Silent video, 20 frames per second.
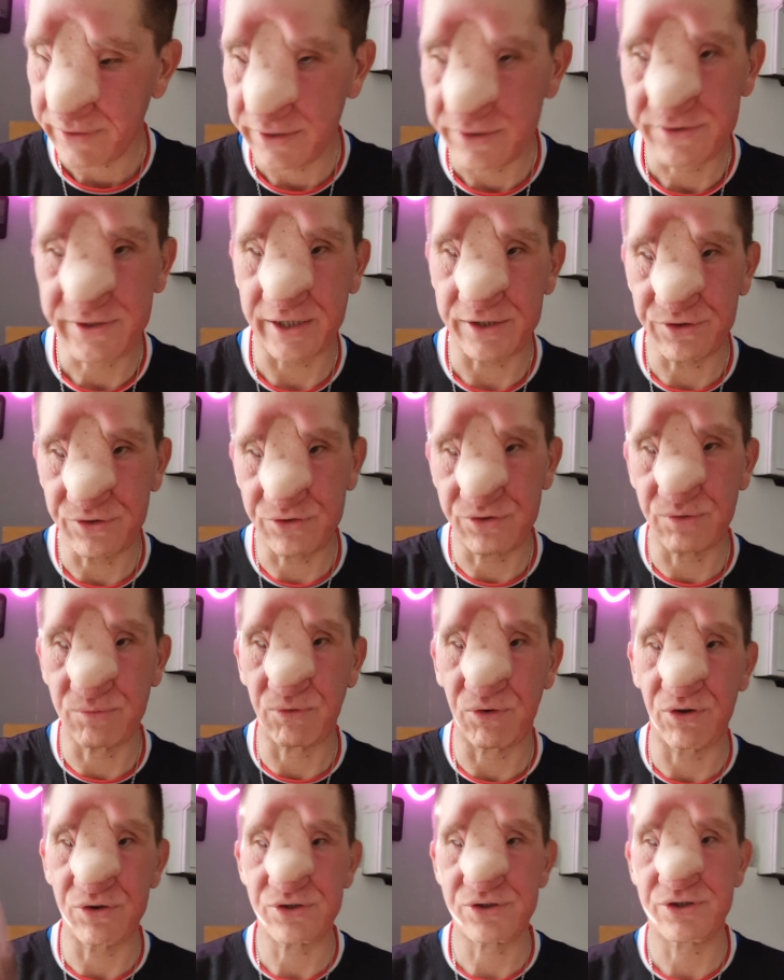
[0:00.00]
continued to
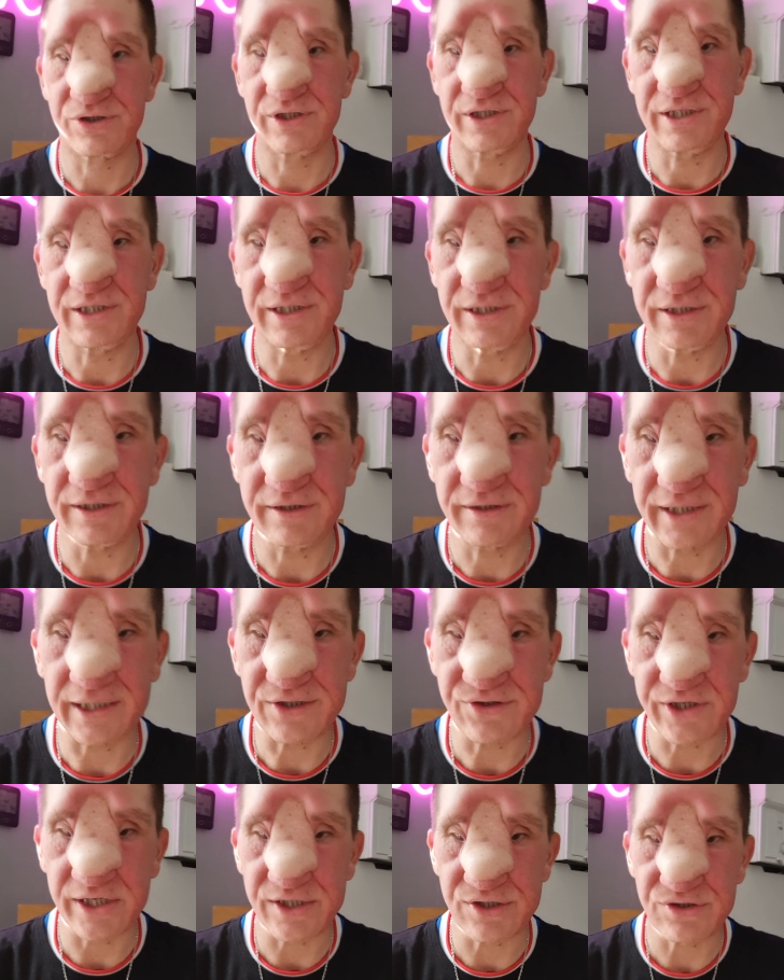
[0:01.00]
watch the
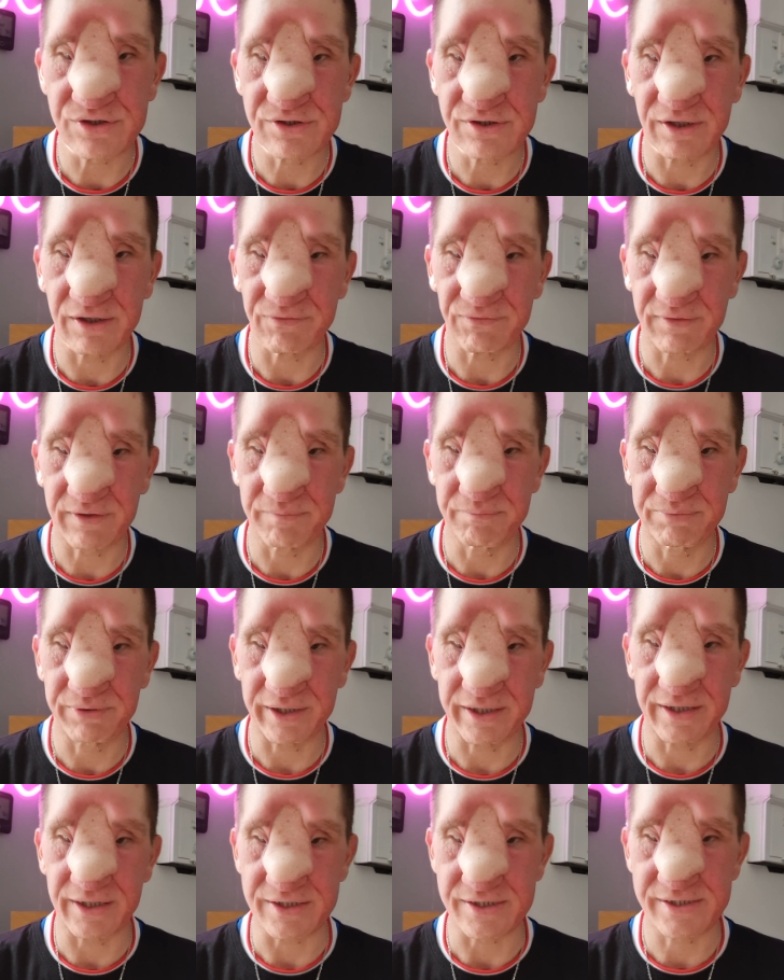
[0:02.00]
DJs
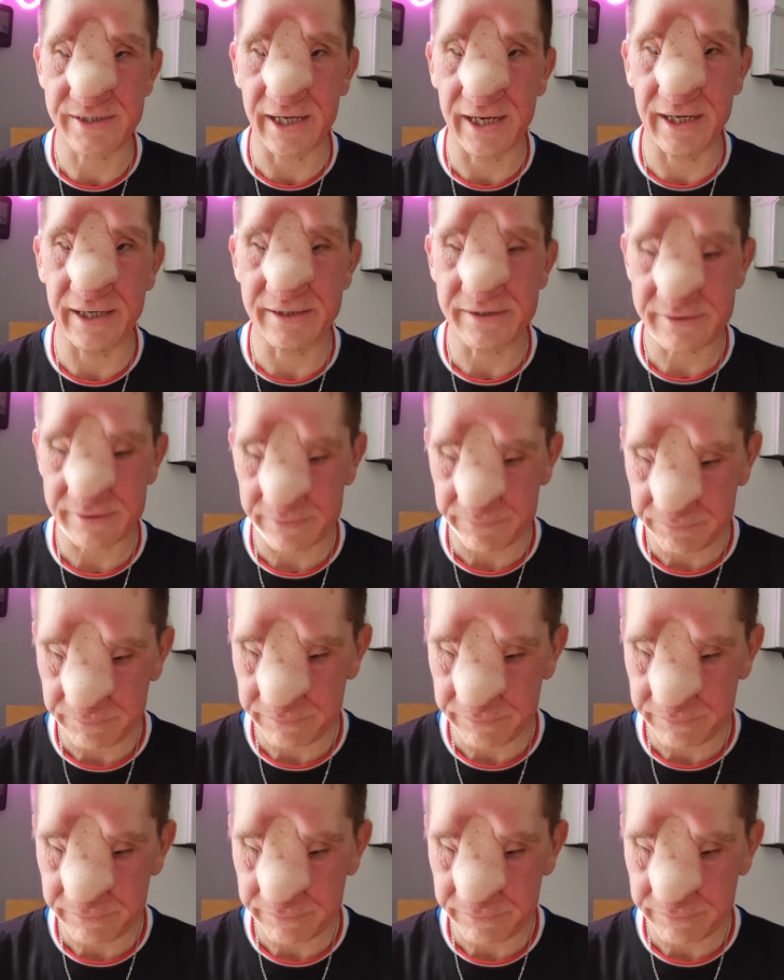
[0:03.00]
complete their set.